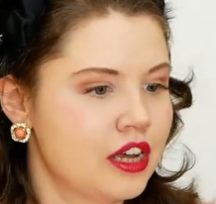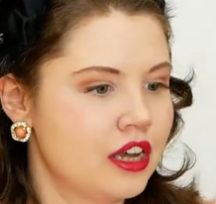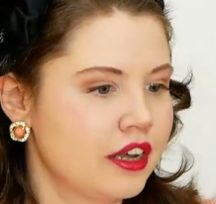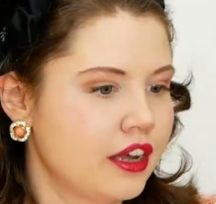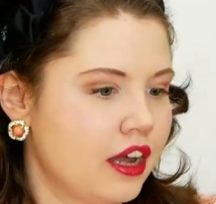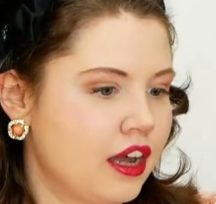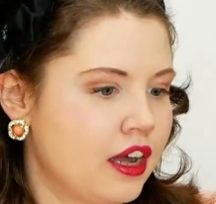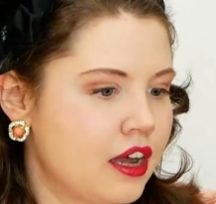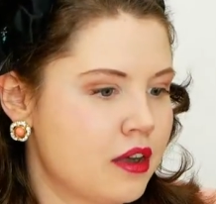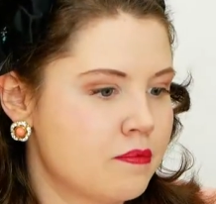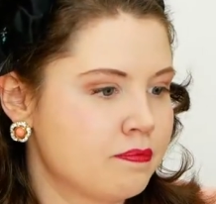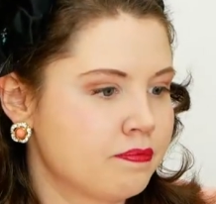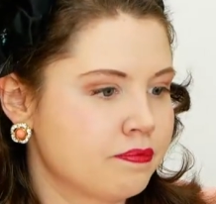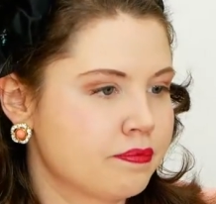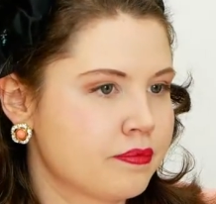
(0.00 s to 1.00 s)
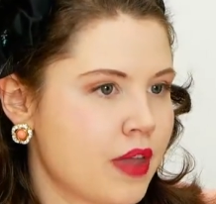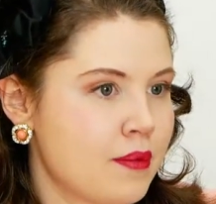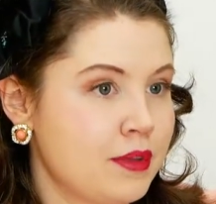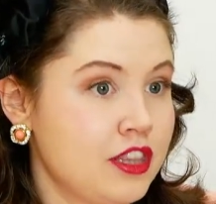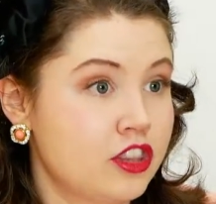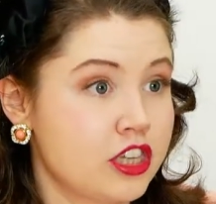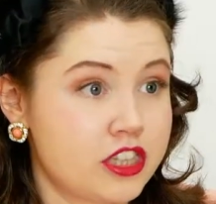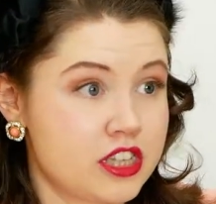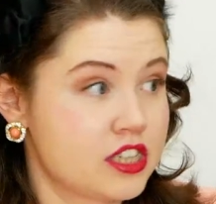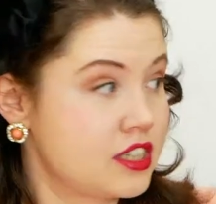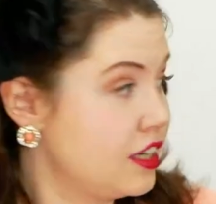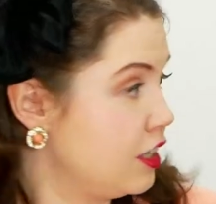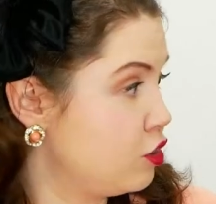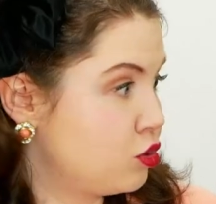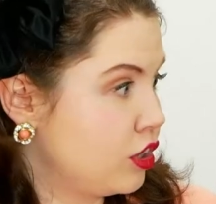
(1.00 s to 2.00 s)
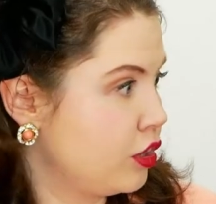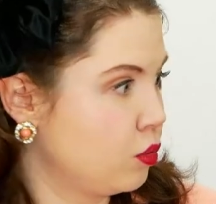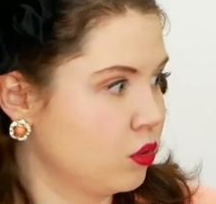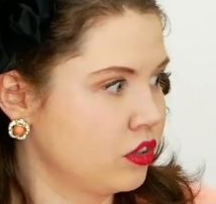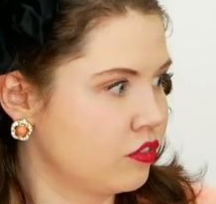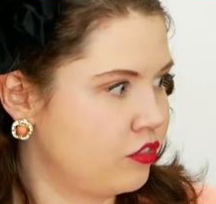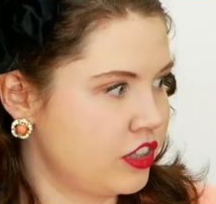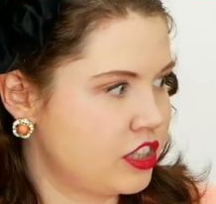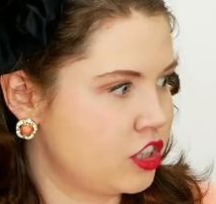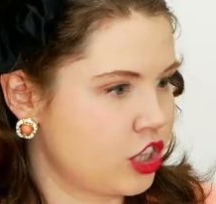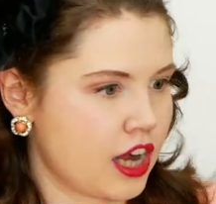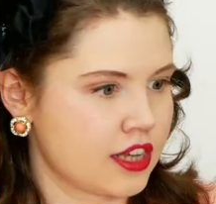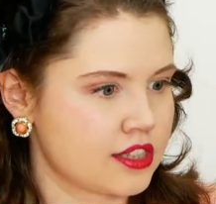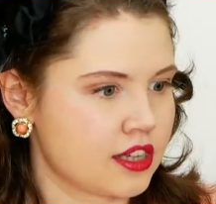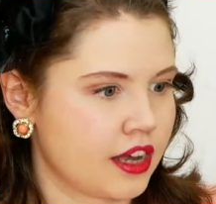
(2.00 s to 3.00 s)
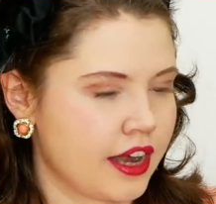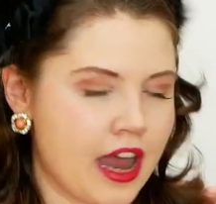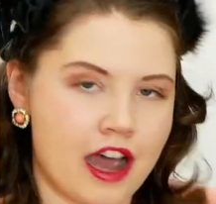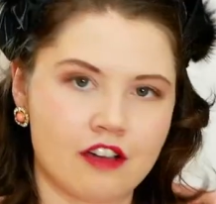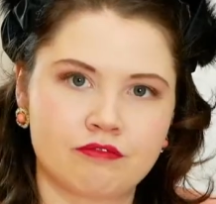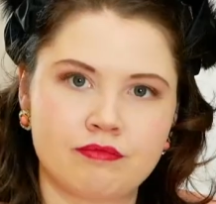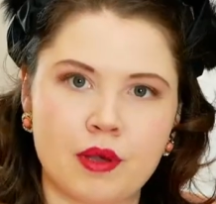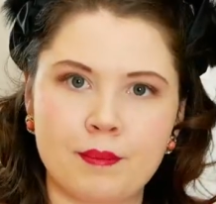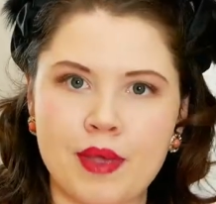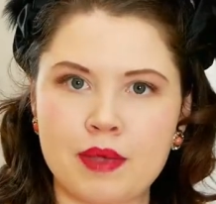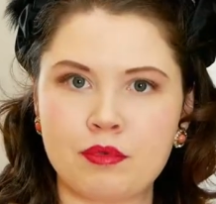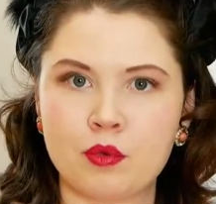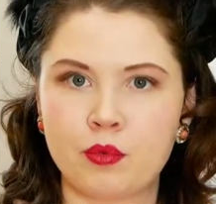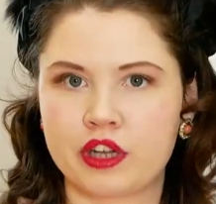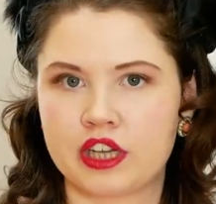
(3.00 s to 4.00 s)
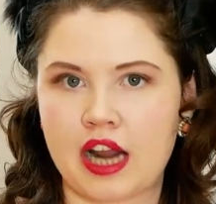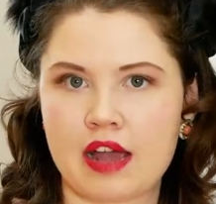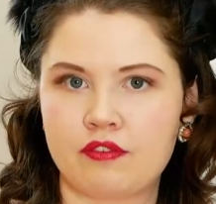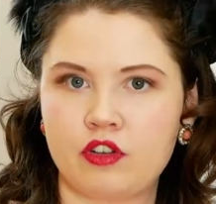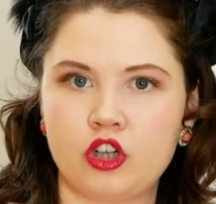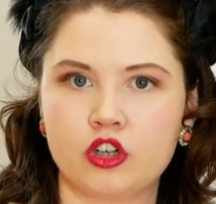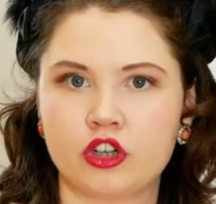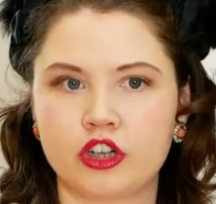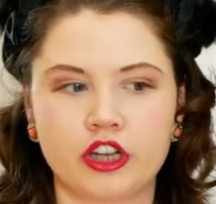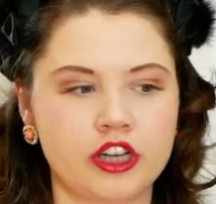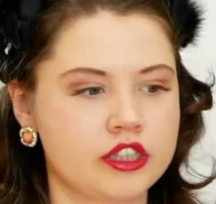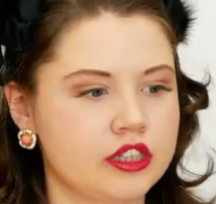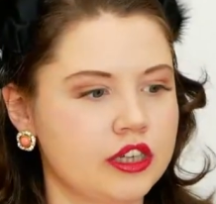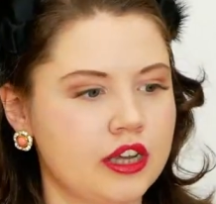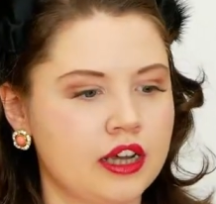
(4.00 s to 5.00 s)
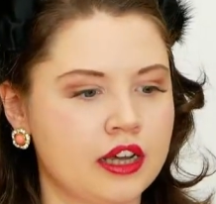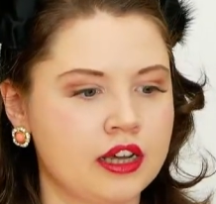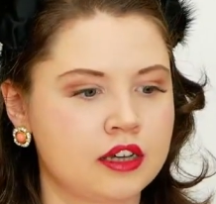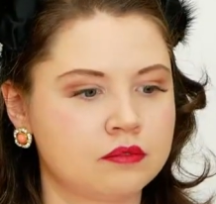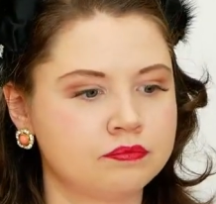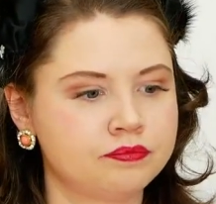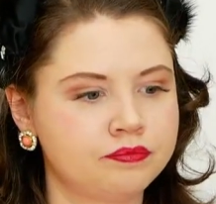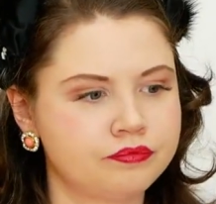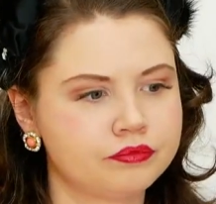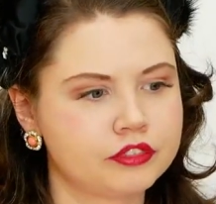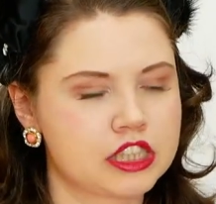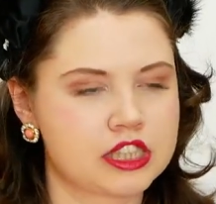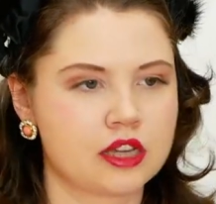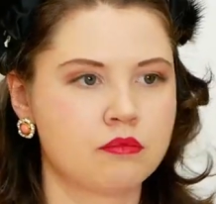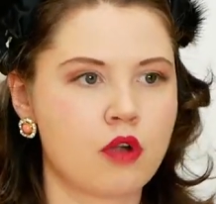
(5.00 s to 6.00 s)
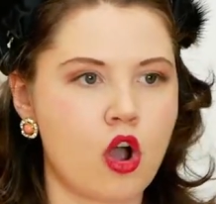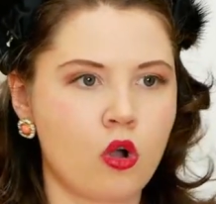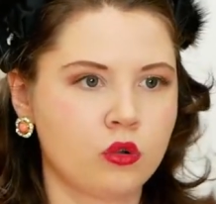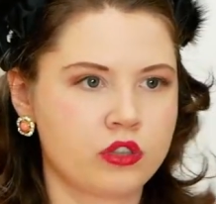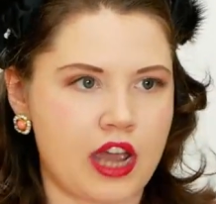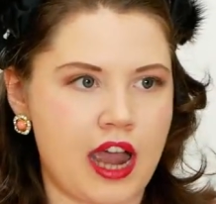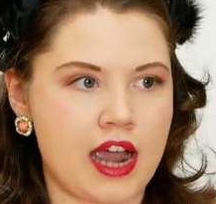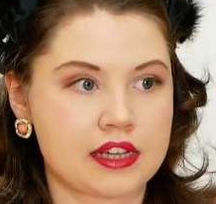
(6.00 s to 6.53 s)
Um, I mean, this is literally all the vintage hats I have, but maybe we can have a look at um, some older hats